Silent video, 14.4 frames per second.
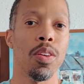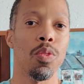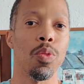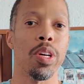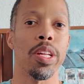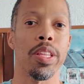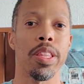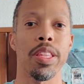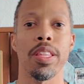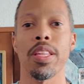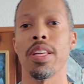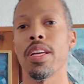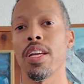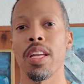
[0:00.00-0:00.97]
with
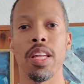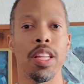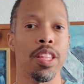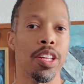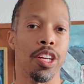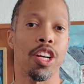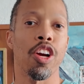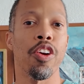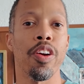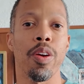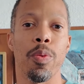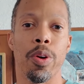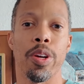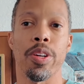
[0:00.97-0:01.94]
their
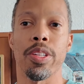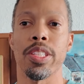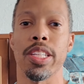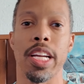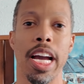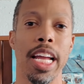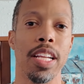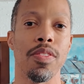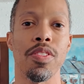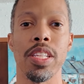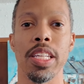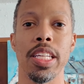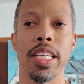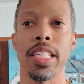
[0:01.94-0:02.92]
current work to kind of
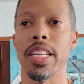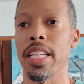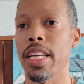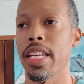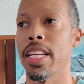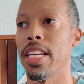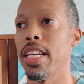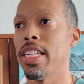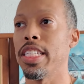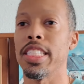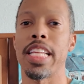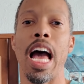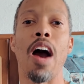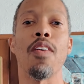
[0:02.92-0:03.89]
see
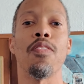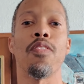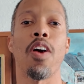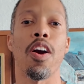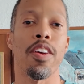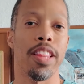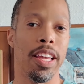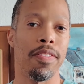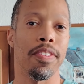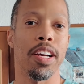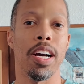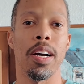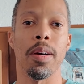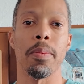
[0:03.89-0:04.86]
just how far they've
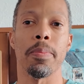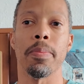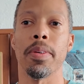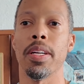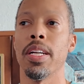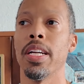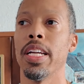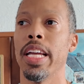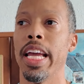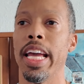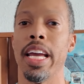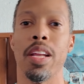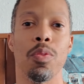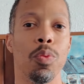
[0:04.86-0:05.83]
come
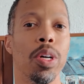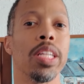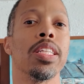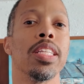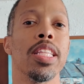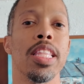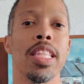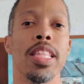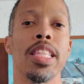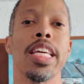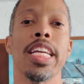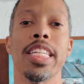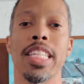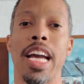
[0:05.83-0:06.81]
and what
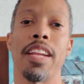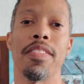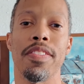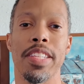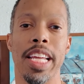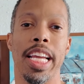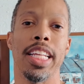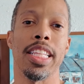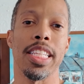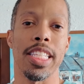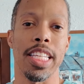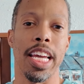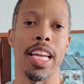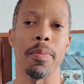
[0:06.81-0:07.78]
things kind of stayed the
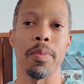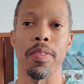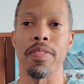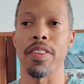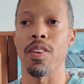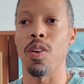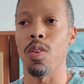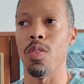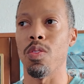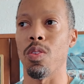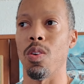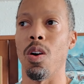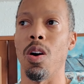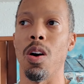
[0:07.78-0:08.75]
same with their
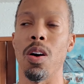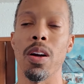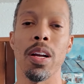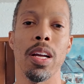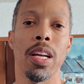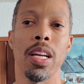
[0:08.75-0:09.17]
overall